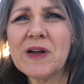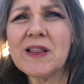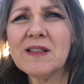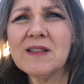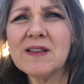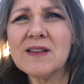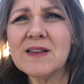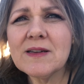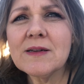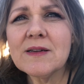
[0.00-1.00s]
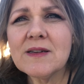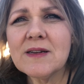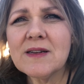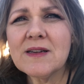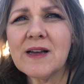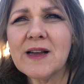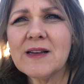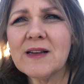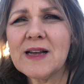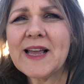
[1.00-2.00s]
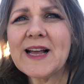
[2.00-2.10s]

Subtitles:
I